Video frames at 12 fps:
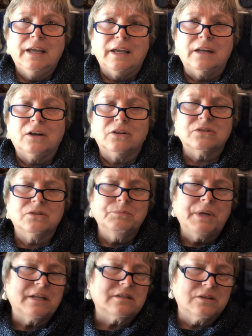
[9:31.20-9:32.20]
It also
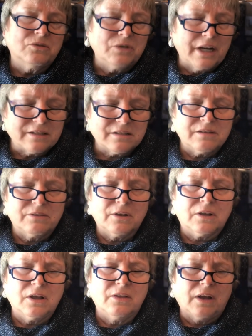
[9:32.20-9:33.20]
makes the rest of
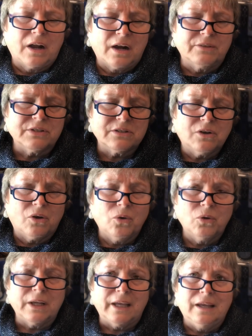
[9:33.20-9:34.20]
the harvest
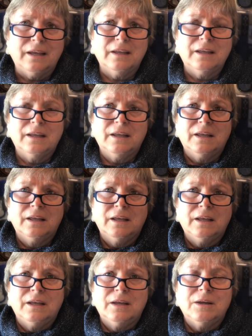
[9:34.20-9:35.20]
holy.
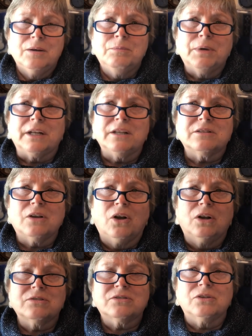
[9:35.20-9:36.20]
But it's
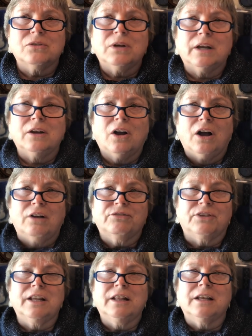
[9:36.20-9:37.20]
also an
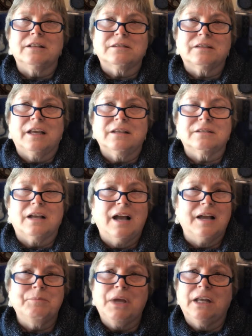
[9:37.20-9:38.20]
offering that says,
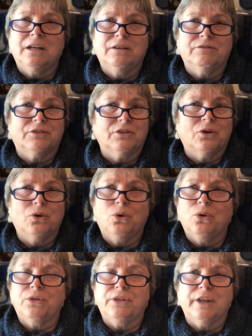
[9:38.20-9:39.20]
I'm in it for the
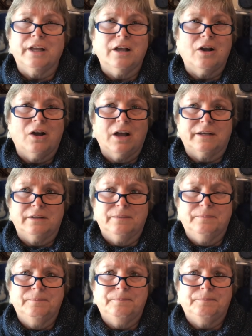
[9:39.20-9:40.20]
whole thing, God.
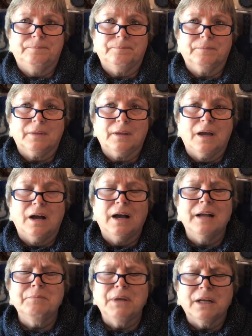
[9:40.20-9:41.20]

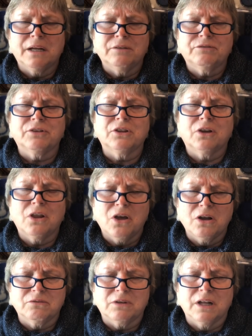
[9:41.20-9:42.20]
I'm in it for the
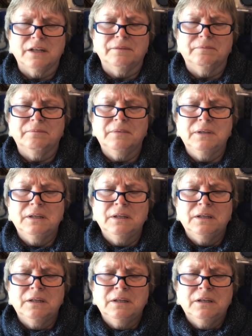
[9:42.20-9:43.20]
long run.
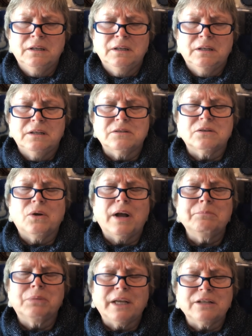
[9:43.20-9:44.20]
And so I
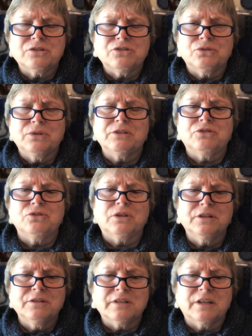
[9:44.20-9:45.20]
bless you as you
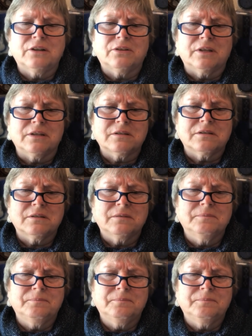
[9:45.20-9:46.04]
consider this.